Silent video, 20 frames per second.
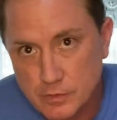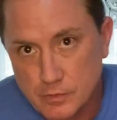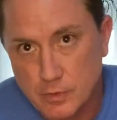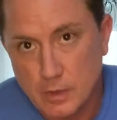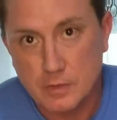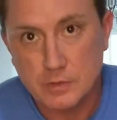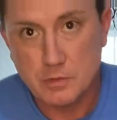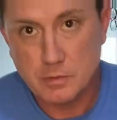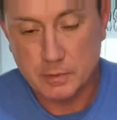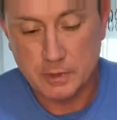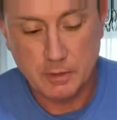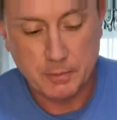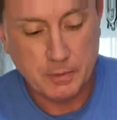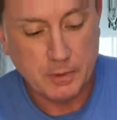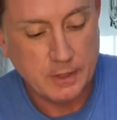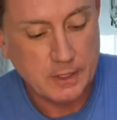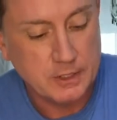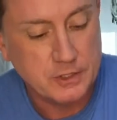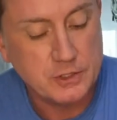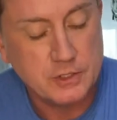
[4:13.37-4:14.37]
thrust or
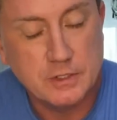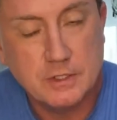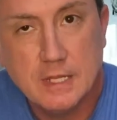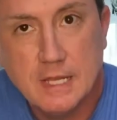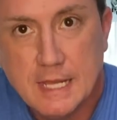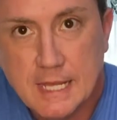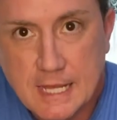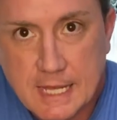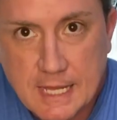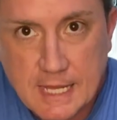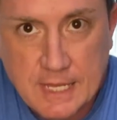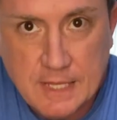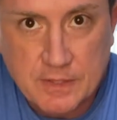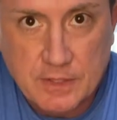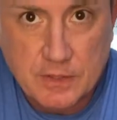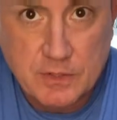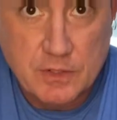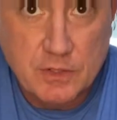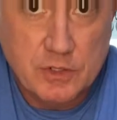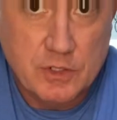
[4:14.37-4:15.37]
manipulation.
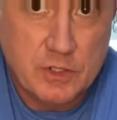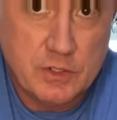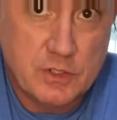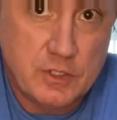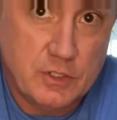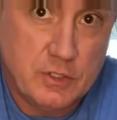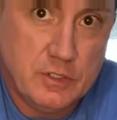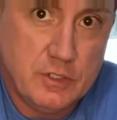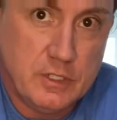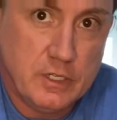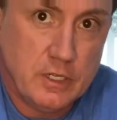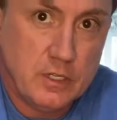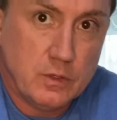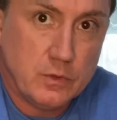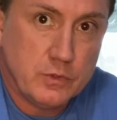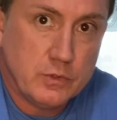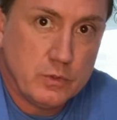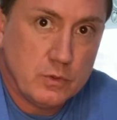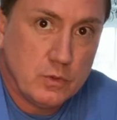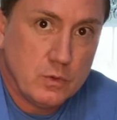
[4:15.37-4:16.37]
This is just a
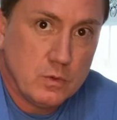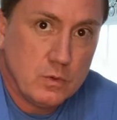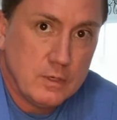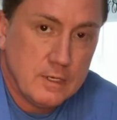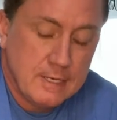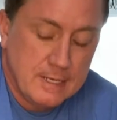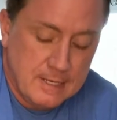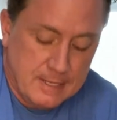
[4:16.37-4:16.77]
gentle